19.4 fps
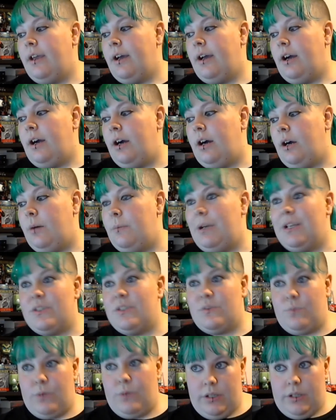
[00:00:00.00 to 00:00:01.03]

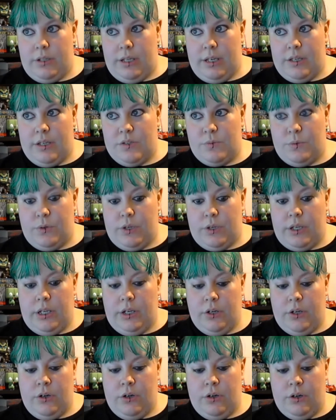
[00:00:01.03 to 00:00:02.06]
as well as
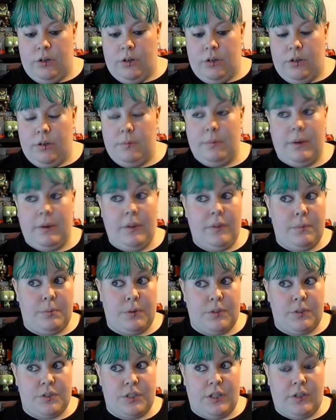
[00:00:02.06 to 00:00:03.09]
working on my other
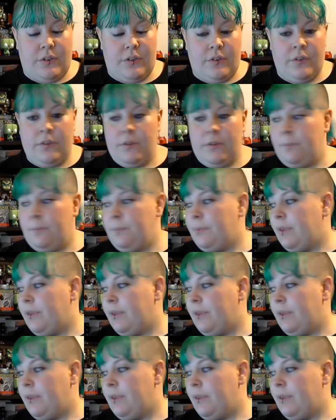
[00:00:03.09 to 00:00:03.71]
projects.